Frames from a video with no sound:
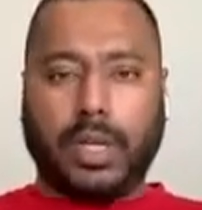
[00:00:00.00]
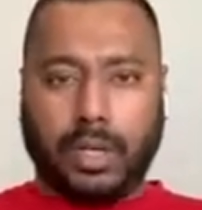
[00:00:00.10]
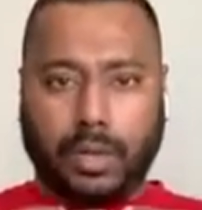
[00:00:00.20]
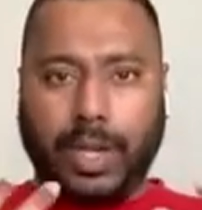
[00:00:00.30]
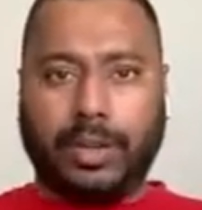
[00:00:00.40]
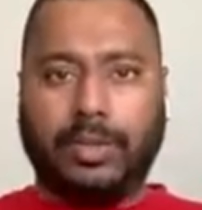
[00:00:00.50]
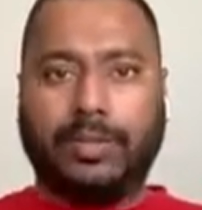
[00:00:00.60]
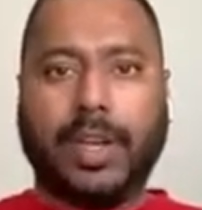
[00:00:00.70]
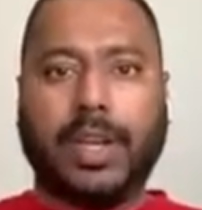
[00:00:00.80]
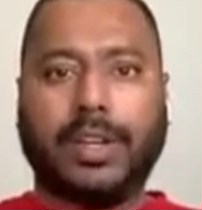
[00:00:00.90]
being
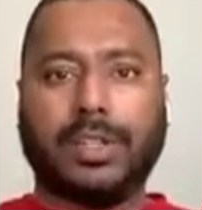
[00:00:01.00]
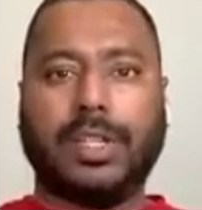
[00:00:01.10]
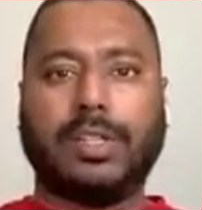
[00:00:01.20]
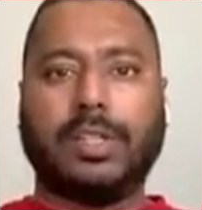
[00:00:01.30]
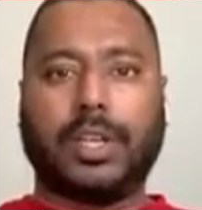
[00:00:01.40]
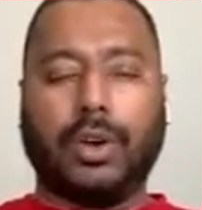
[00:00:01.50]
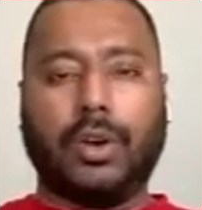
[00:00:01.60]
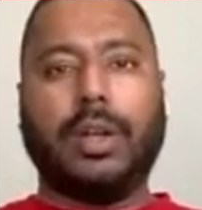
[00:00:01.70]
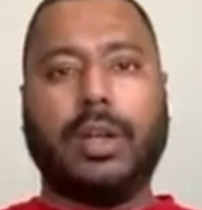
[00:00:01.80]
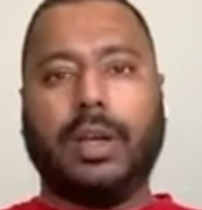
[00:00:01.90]
financially
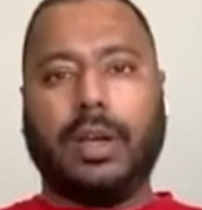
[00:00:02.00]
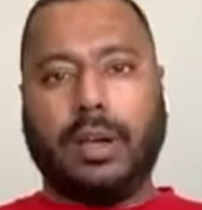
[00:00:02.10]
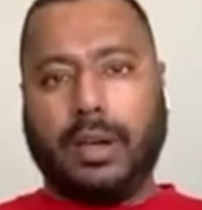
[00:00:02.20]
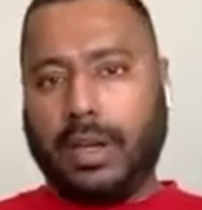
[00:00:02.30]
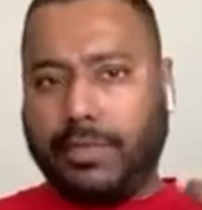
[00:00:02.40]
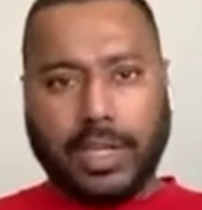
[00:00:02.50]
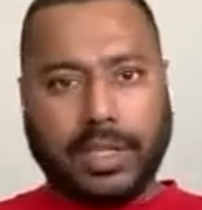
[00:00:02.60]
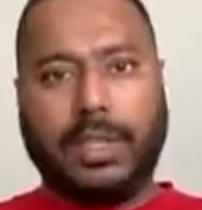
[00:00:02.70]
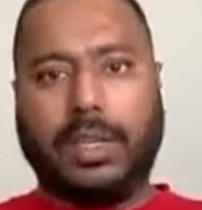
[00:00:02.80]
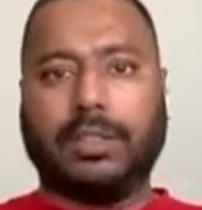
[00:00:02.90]
secured,
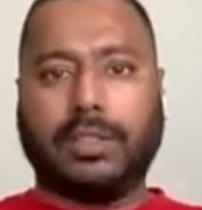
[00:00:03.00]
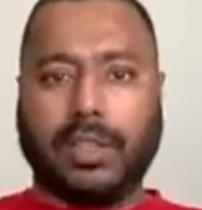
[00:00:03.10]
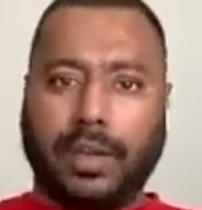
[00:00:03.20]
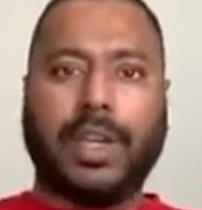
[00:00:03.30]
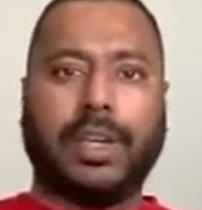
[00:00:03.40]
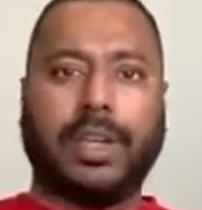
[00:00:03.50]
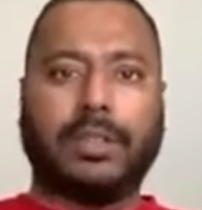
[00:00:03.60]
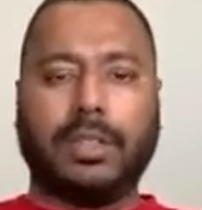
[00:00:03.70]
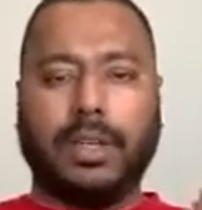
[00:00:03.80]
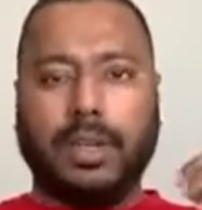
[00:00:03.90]
investing,
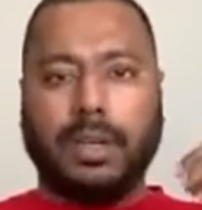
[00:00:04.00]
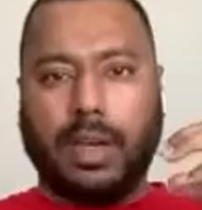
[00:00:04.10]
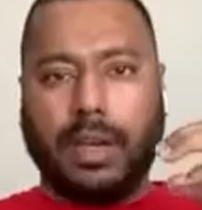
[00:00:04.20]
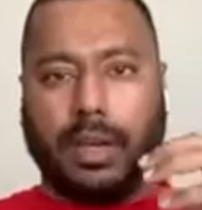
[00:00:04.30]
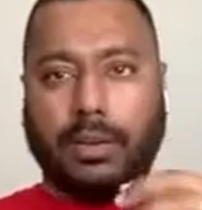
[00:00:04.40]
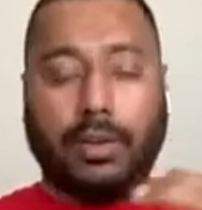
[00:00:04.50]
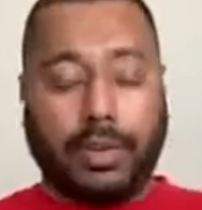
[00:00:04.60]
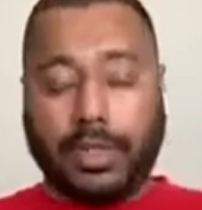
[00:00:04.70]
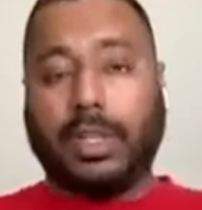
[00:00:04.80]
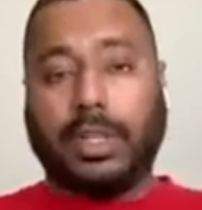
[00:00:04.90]
savings, and
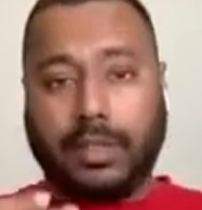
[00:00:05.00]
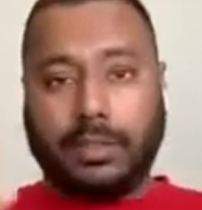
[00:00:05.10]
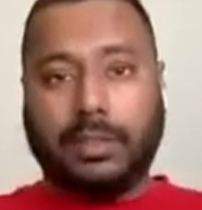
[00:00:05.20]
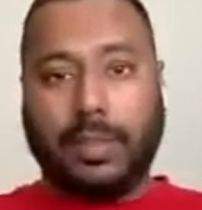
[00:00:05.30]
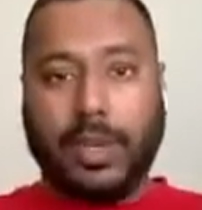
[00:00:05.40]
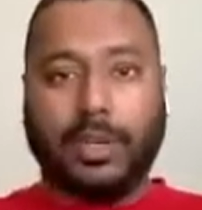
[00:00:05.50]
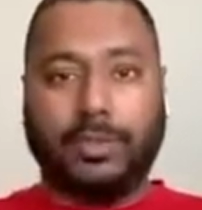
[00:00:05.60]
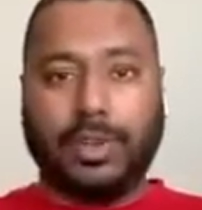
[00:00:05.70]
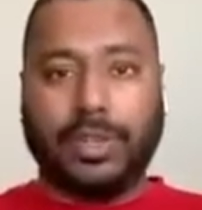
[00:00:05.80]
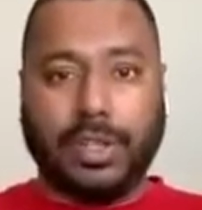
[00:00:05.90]
obviously someday
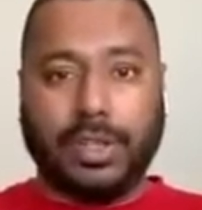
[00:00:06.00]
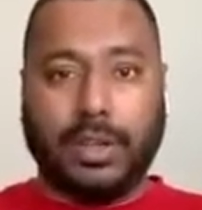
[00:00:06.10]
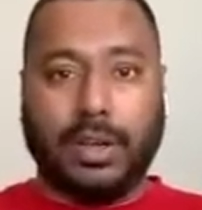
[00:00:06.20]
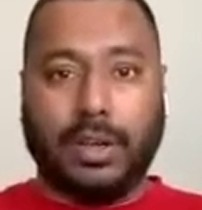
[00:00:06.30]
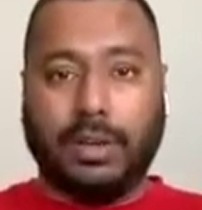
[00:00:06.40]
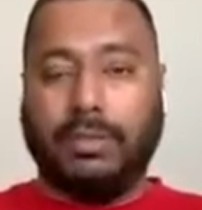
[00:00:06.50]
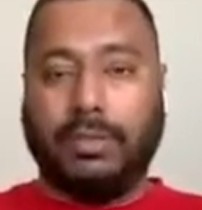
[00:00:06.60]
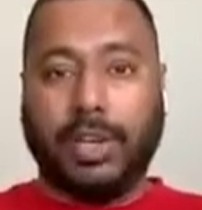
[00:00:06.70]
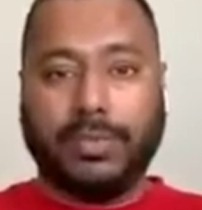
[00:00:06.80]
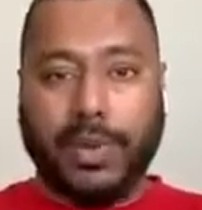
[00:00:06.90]
to
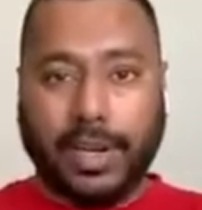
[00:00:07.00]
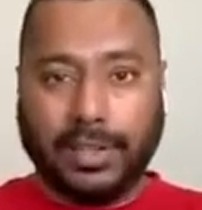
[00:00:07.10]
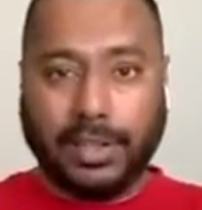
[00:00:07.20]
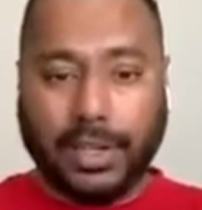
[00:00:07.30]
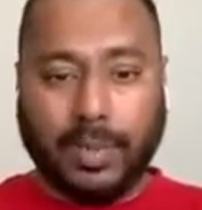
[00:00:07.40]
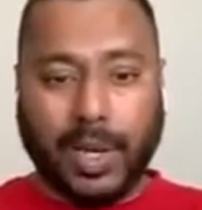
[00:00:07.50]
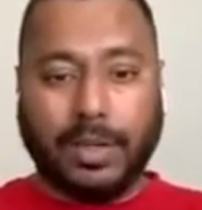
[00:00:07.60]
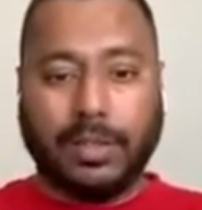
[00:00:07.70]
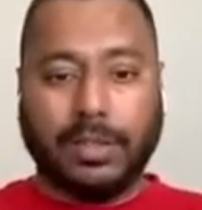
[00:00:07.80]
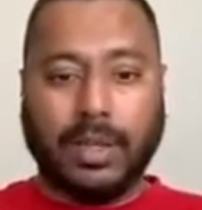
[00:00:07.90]
reach financial
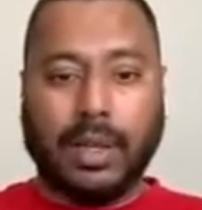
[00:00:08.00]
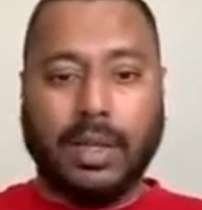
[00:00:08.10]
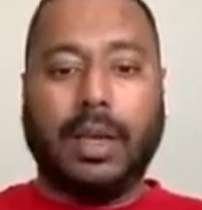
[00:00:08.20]
independence.